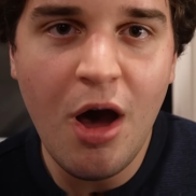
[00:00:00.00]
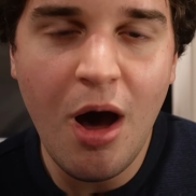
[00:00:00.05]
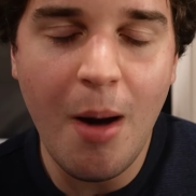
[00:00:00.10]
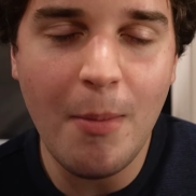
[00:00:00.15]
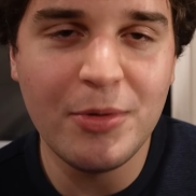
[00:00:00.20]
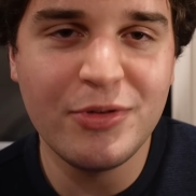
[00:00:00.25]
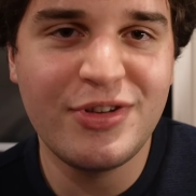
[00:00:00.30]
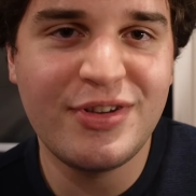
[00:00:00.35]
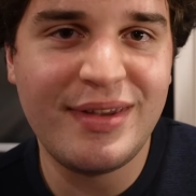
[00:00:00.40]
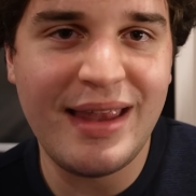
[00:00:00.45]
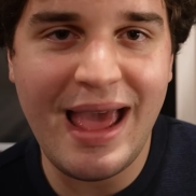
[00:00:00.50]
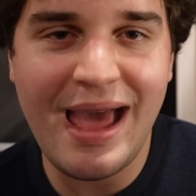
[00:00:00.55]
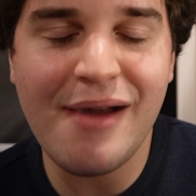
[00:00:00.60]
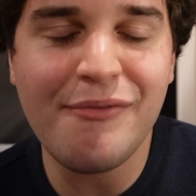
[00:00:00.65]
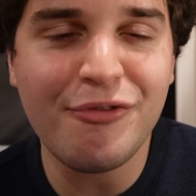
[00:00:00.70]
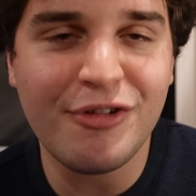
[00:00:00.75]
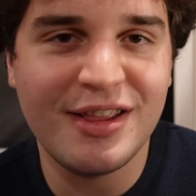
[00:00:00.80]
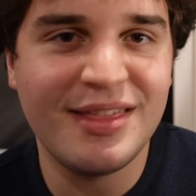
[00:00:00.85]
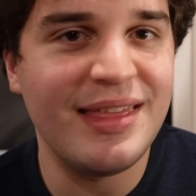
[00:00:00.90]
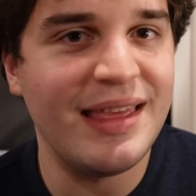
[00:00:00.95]
almost
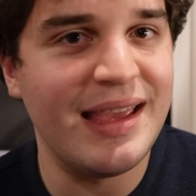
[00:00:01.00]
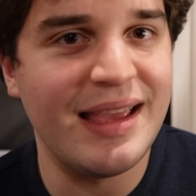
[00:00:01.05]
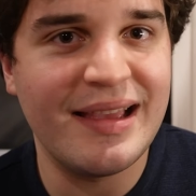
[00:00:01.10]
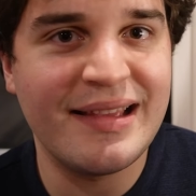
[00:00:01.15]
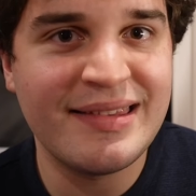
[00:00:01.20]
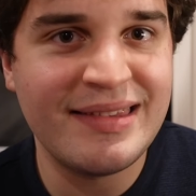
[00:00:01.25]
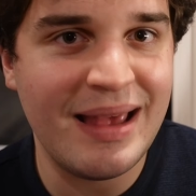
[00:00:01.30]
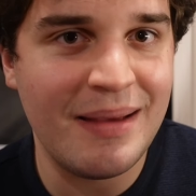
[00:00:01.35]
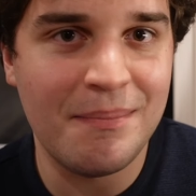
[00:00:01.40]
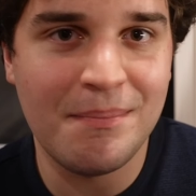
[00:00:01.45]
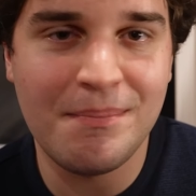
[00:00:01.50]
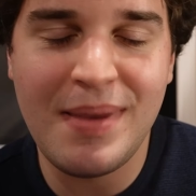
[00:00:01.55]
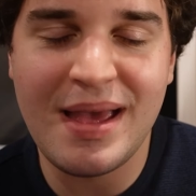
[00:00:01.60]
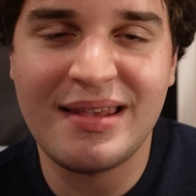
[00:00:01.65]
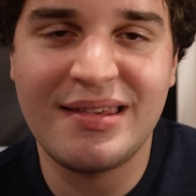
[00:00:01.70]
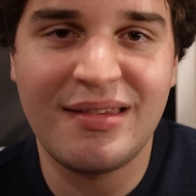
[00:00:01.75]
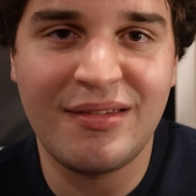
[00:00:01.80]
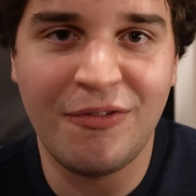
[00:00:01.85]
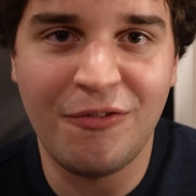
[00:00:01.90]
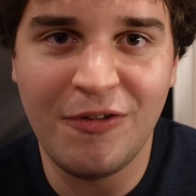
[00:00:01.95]
everything except
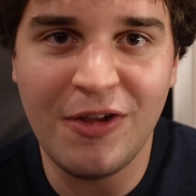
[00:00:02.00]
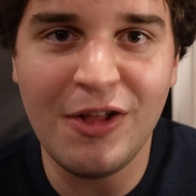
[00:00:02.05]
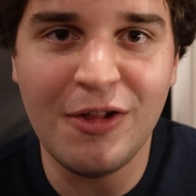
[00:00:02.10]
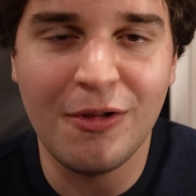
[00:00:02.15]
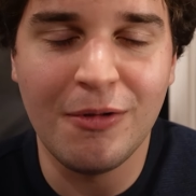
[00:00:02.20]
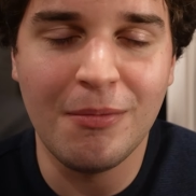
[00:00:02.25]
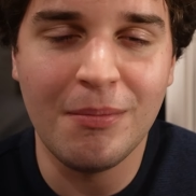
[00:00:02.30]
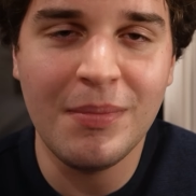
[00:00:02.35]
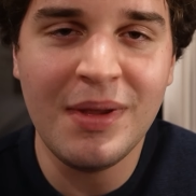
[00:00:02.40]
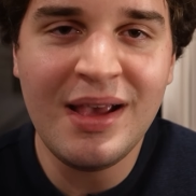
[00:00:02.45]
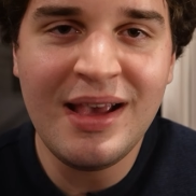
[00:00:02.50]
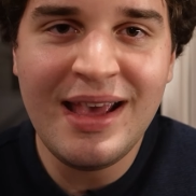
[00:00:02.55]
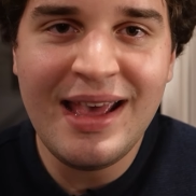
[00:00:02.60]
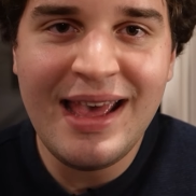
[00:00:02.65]
Best Film.